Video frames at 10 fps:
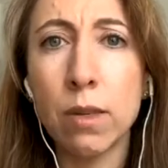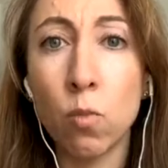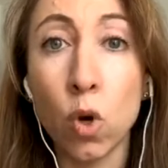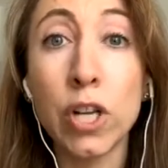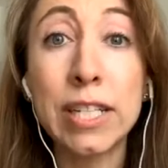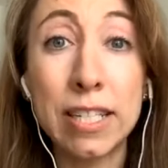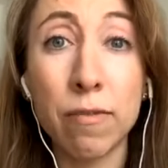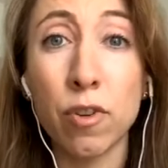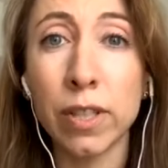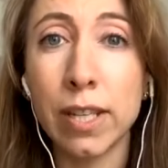worked
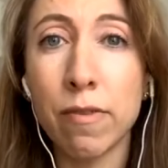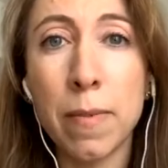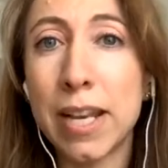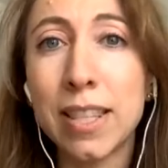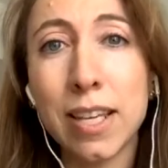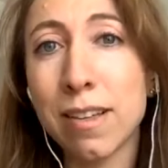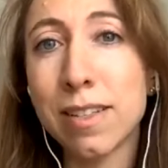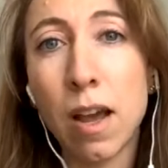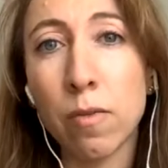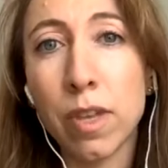differently from anything else
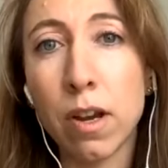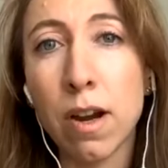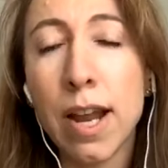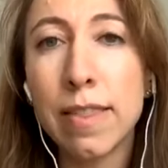out there